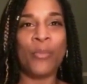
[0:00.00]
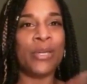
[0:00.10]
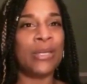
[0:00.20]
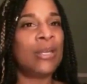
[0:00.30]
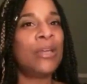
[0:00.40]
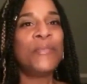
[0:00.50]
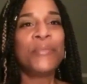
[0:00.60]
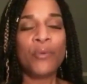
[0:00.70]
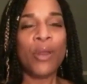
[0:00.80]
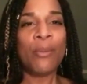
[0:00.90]
But
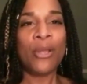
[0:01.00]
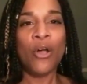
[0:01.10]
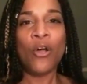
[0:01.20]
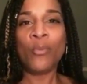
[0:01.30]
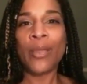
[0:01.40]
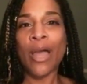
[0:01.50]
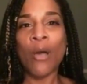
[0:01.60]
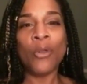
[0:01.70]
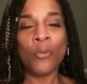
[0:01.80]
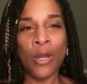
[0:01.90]
when I'm at home, like I
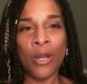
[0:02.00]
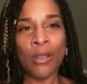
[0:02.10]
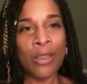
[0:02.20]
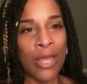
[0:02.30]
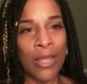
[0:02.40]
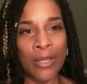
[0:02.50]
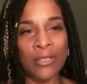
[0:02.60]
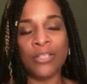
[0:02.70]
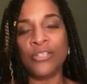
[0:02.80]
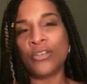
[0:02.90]
want to wear like a
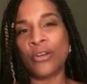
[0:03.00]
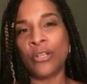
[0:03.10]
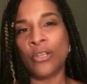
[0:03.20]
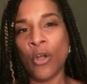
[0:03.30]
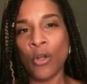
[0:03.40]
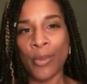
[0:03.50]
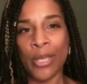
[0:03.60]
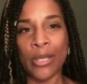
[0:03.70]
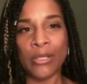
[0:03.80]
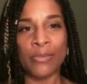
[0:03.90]
t-shirt and yoga
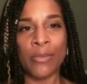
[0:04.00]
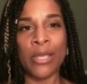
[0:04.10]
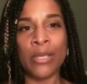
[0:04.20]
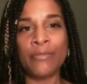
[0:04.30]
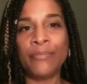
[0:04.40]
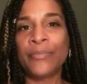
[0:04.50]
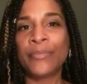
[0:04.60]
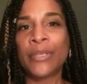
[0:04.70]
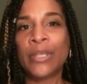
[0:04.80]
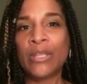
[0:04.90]
pants, man.
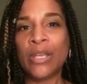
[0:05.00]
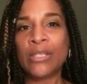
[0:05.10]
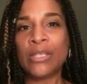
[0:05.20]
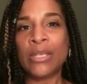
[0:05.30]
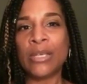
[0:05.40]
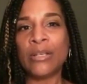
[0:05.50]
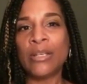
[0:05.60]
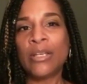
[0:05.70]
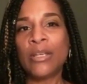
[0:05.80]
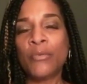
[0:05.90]
That's it.
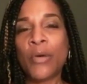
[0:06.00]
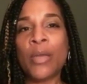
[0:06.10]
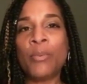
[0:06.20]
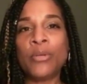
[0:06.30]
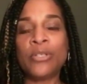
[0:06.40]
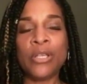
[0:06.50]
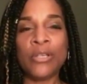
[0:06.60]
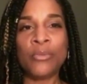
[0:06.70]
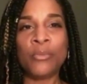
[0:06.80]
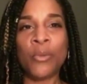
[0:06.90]
Well, I
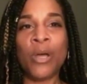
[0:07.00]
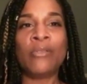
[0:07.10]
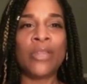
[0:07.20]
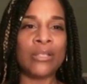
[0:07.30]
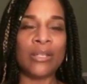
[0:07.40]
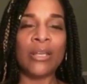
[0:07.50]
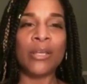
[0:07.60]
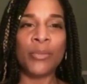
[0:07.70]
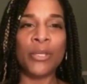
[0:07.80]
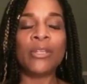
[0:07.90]
appreciate you. Well, that's not
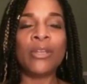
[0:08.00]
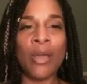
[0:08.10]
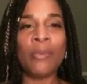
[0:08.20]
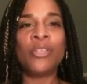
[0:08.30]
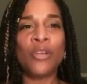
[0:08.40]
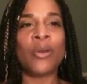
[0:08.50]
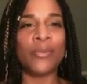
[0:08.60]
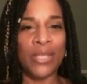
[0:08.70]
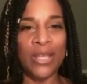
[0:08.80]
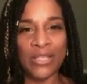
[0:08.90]
it, but you know what I'm
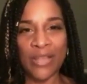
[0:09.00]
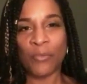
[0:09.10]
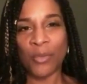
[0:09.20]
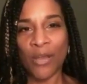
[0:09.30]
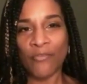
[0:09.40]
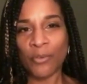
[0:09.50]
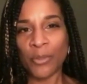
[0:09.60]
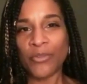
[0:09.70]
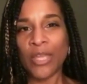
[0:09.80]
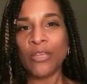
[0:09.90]
saying? I just have to be
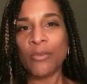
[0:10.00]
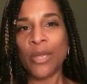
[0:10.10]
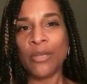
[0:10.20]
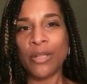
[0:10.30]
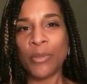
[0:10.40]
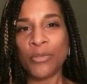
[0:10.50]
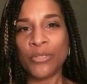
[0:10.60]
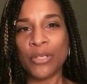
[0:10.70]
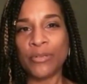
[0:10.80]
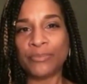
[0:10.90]
comfortable. Thank you, Michael. I appreciate it.